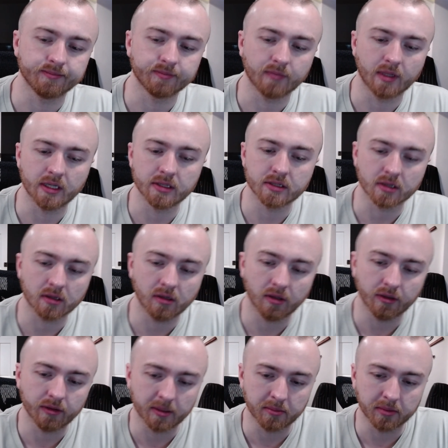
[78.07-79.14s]
It's a
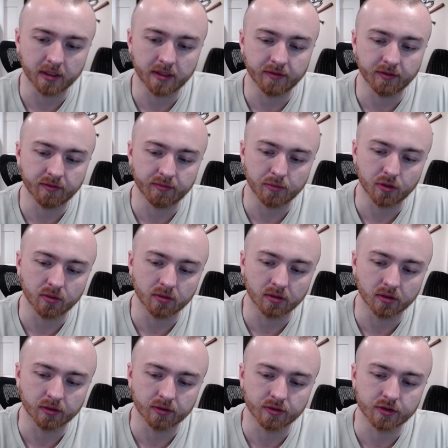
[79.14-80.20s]
clone, I believe, of
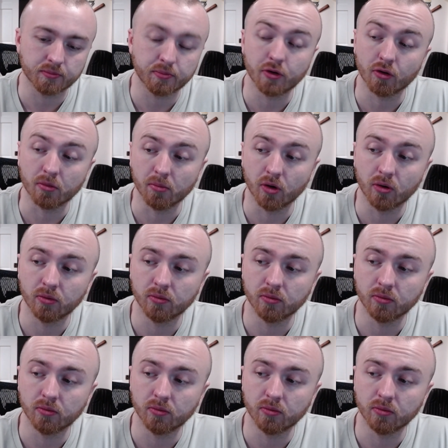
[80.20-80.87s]
Mugler's Pure Malt,